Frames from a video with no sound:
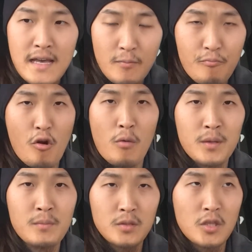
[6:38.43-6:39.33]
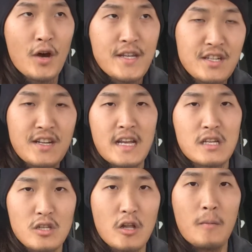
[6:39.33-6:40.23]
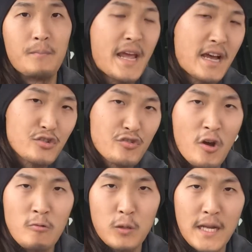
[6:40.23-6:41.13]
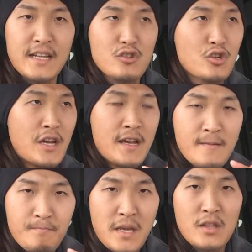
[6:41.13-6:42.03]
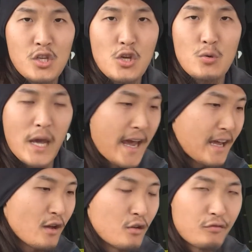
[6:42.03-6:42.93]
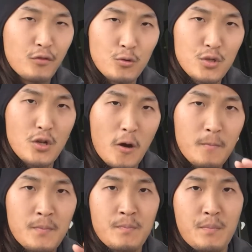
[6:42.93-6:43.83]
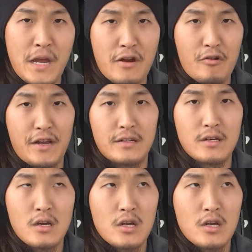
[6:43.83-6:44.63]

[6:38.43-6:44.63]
The problem lies in Islam. It has no place in the UK, full stop, period.